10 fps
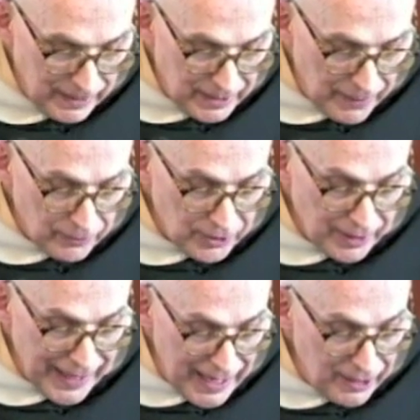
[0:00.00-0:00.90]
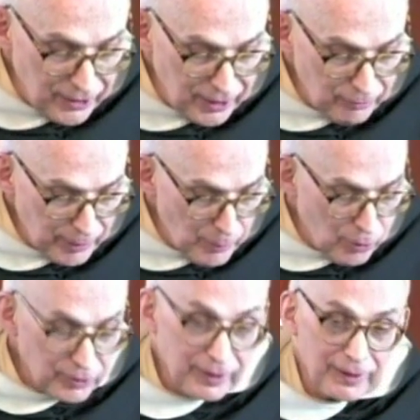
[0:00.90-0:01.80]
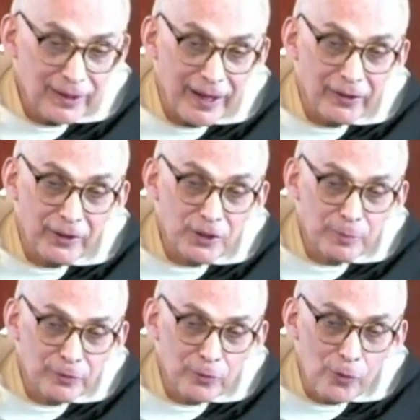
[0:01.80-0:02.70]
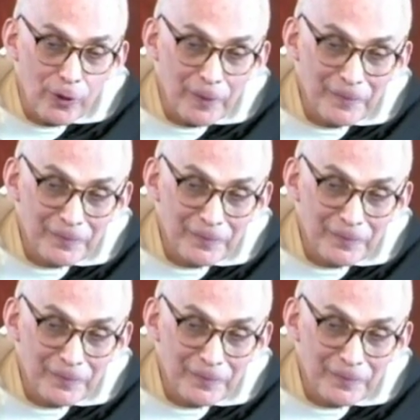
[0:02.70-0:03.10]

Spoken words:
He'd never done anything remotely like this before.